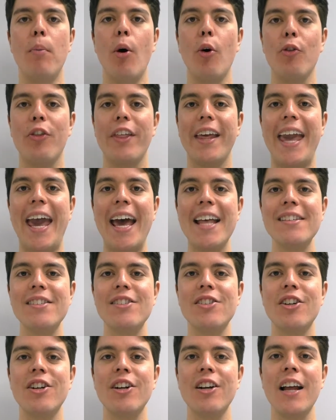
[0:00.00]
both
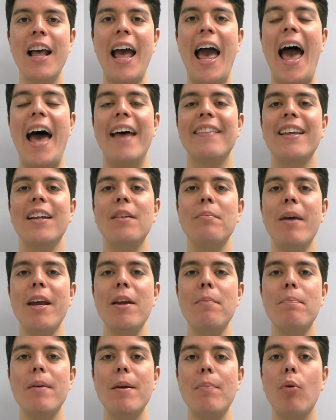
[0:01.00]
cancer and that
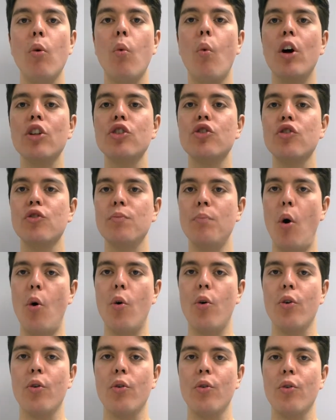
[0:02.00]
made people want to
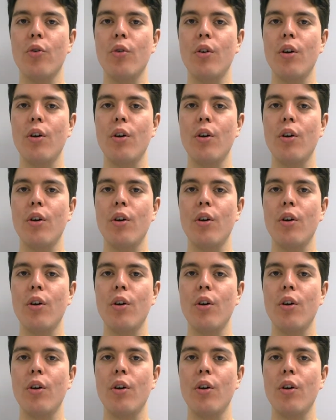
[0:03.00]
smoke.